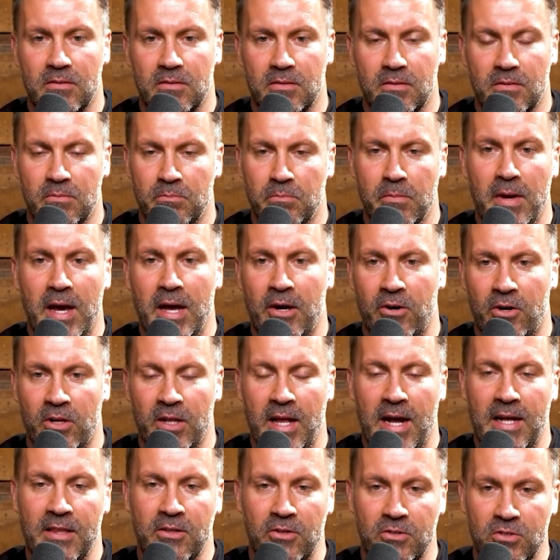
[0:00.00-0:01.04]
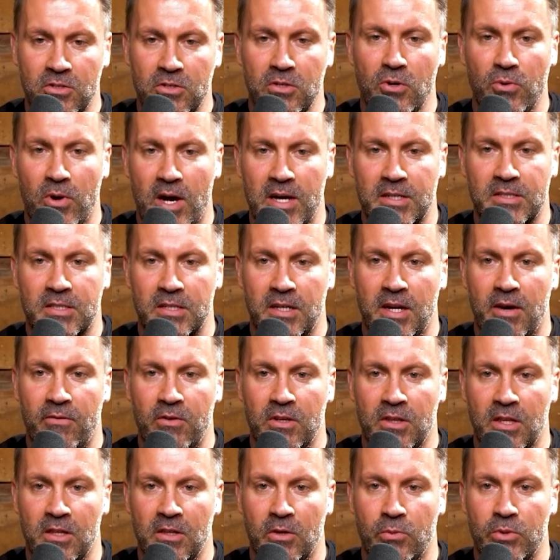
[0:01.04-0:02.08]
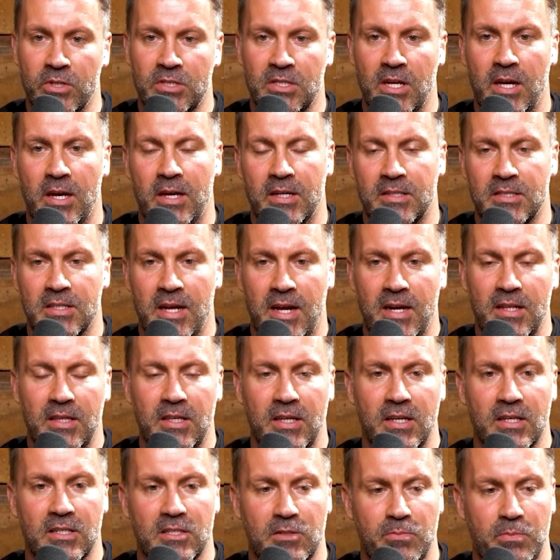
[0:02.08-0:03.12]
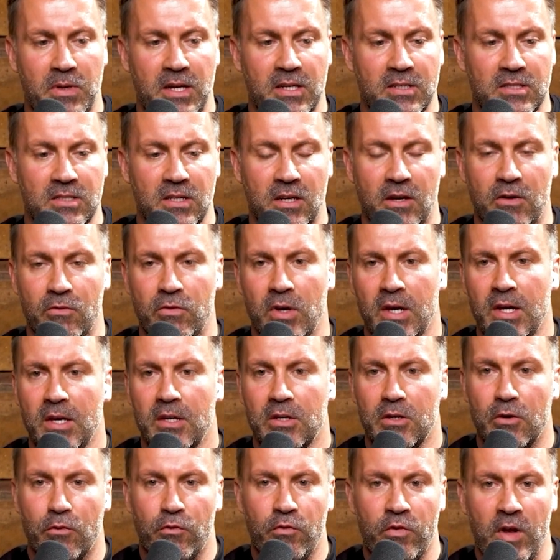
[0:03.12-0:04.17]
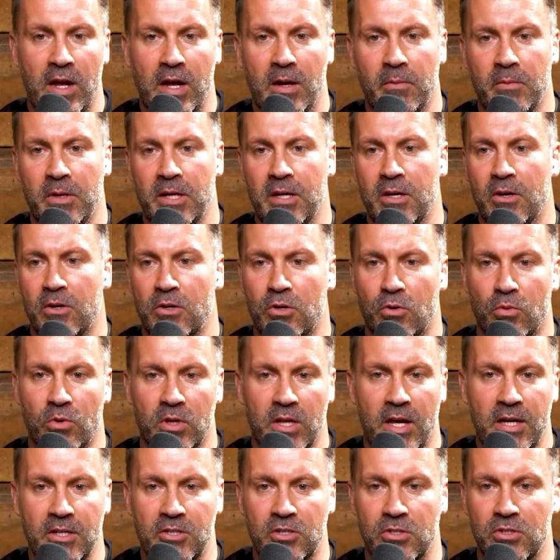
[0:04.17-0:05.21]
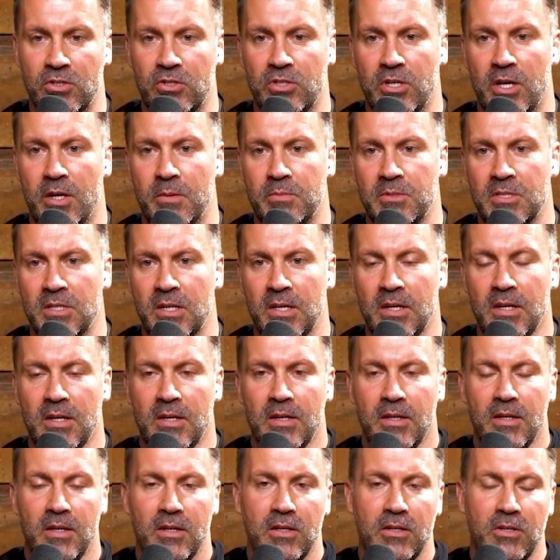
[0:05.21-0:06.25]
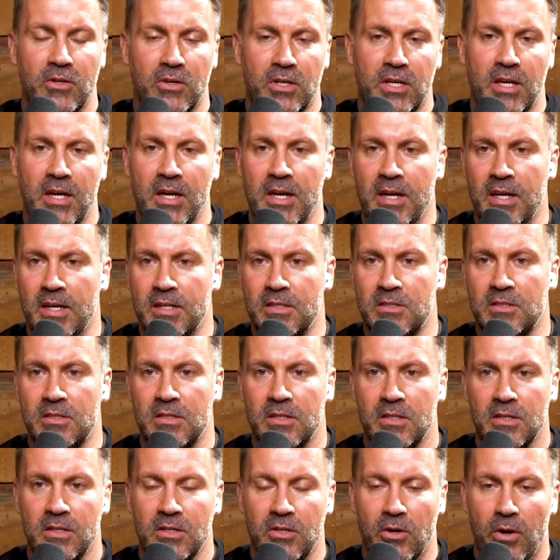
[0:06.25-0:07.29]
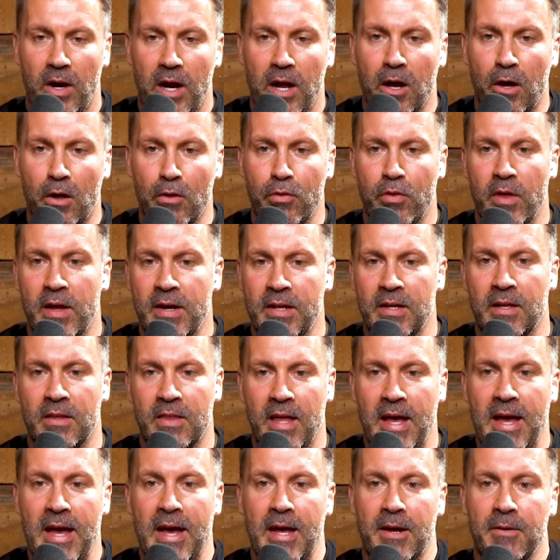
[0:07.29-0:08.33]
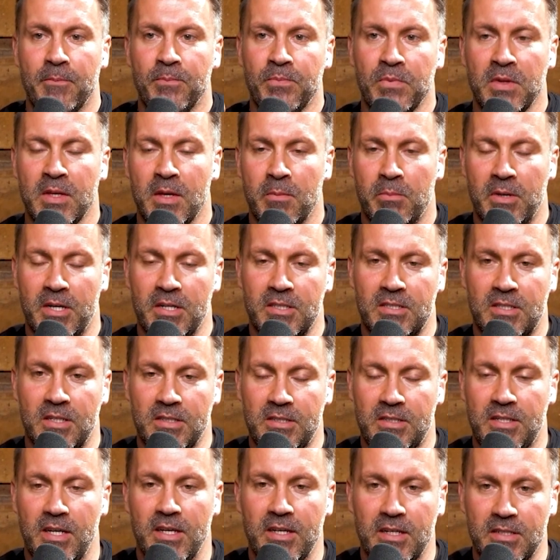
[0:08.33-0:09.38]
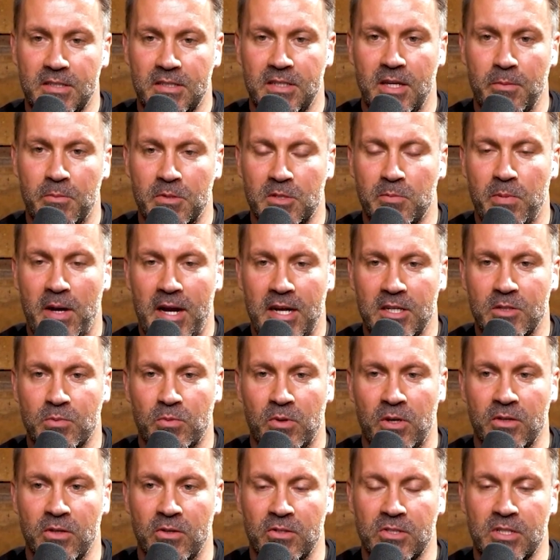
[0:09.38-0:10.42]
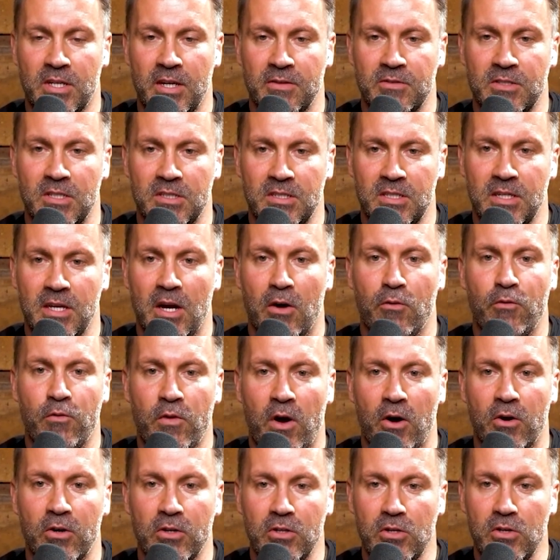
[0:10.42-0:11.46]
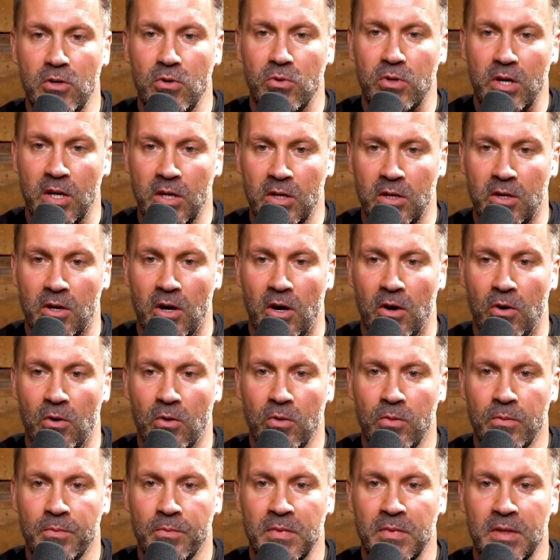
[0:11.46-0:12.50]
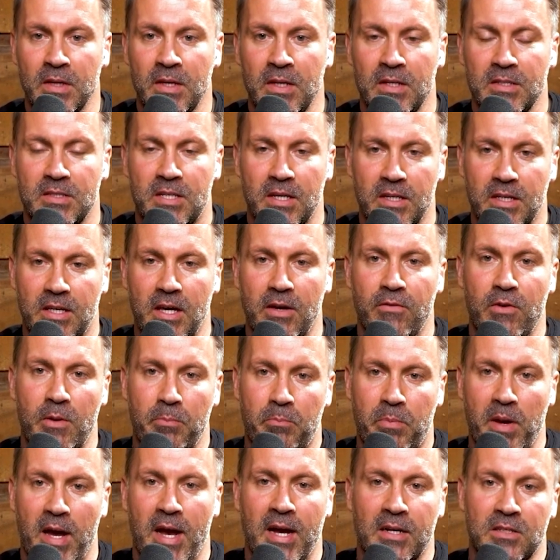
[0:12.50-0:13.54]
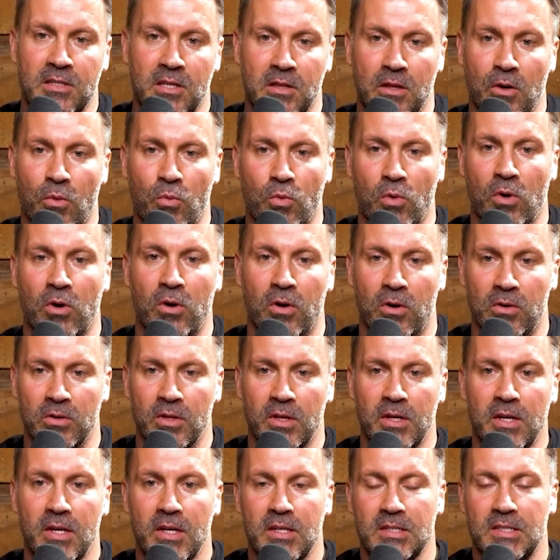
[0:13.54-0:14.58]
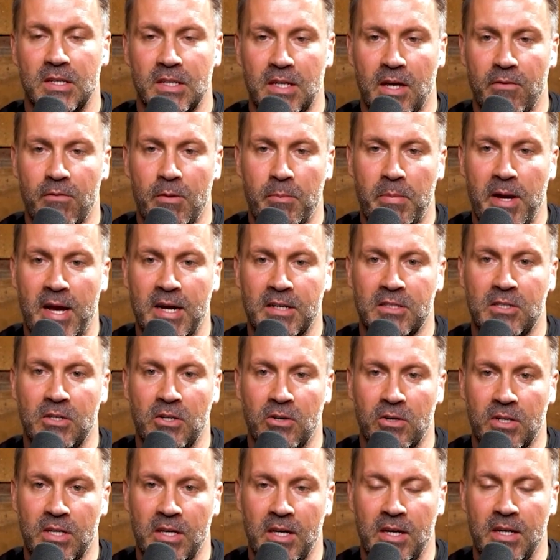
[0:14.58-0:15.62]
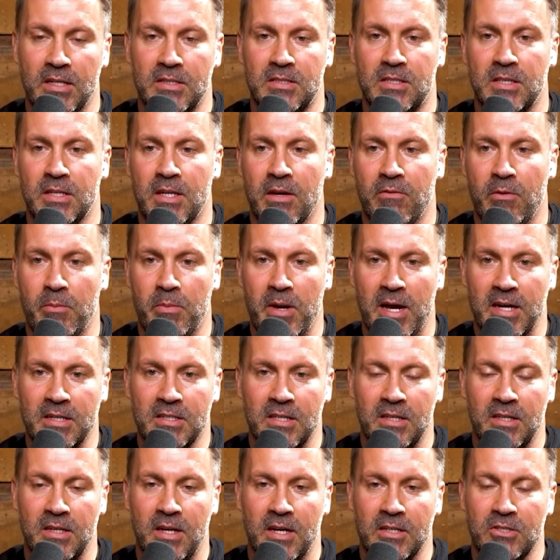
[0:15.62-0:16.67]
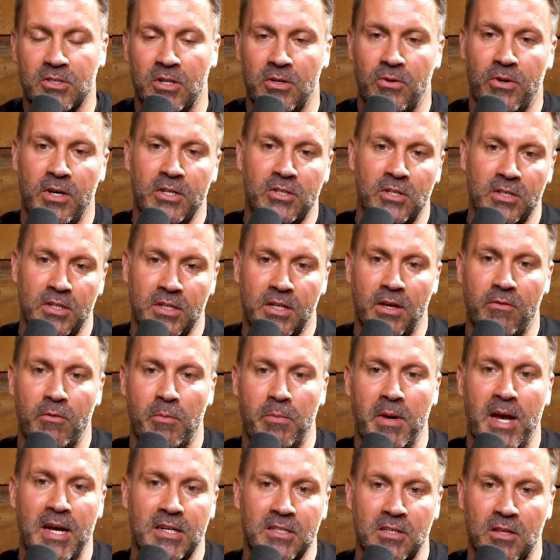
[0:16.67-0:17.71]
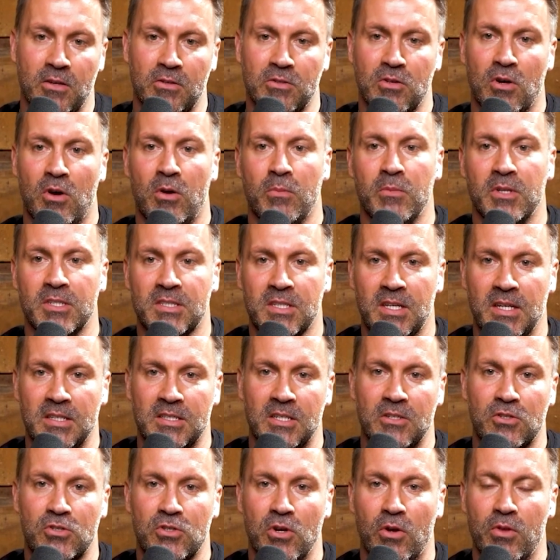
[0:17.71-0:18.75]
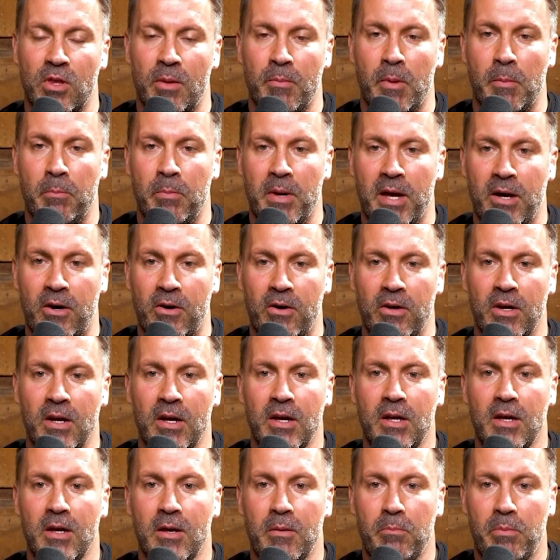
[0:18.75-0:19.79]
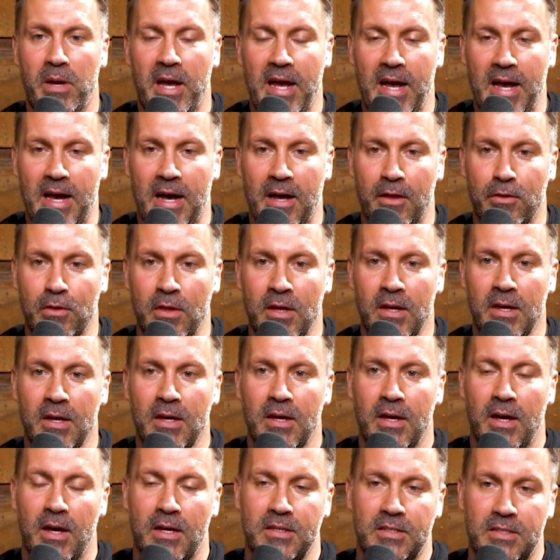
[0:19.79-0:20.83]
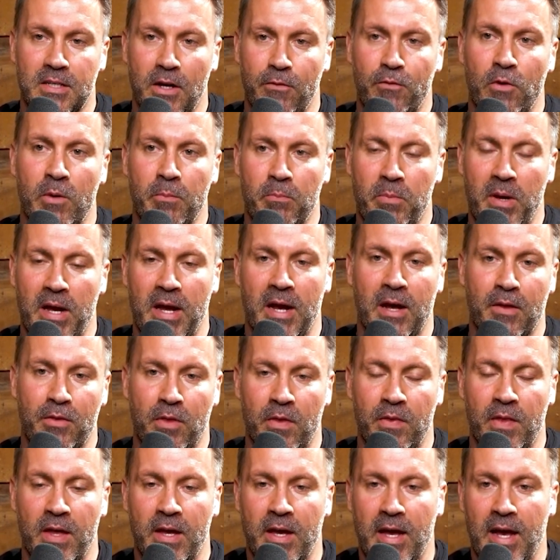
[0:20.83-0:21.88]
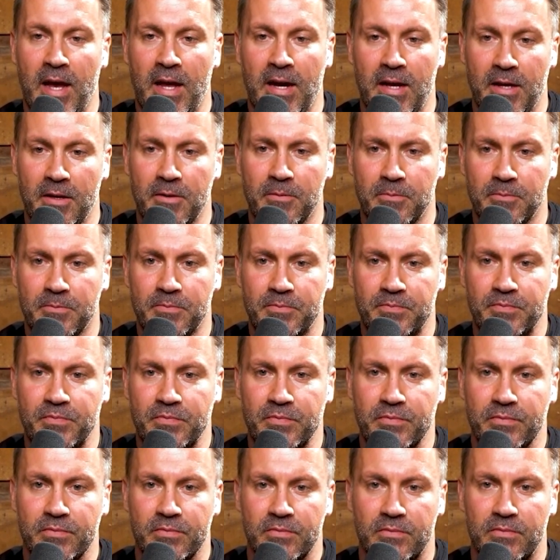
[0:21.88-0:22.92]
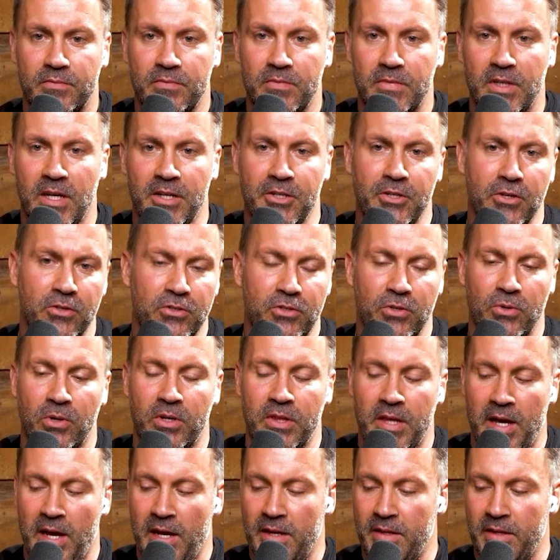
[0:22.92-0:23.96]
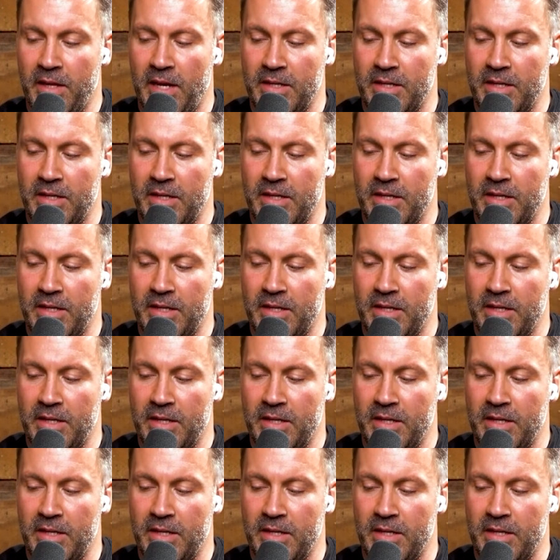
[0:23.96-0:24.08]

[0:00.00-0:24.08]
matter a lot. There's nuance in everything that we say. It's not at the expense of your family or your relationships, your kids, your health, any of that, but it's to dig as deep as possible on those gifts to see how far you can go to give it back to the world, to give it back to your kids, to give it back to the next generation, to give it back to those homeless kids and show them a better path, a different path than they had it. And you're doing that. And